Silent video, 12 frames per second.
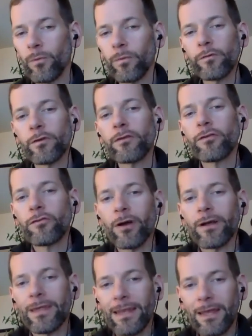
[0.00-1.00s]
we'll start to
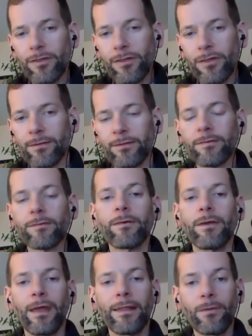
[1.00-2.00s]
draw connections
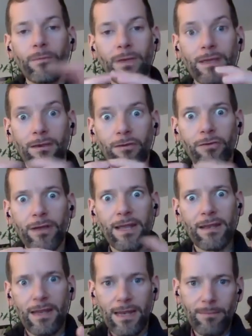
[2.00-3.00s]
and then we can
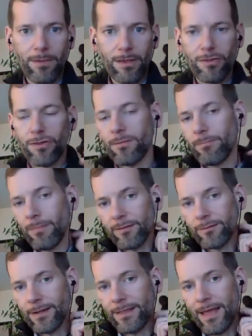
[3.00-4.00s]
create an image
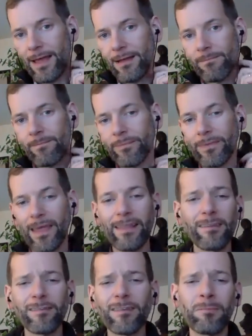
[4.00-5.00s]
based on that
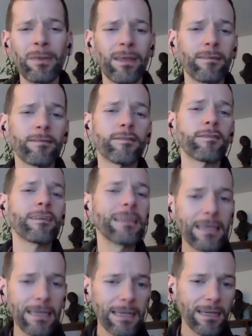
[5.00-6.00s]
and these can be as
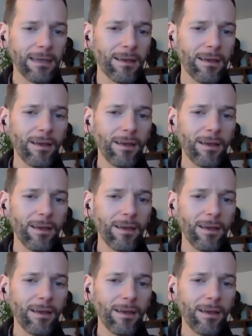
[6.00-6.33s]
silly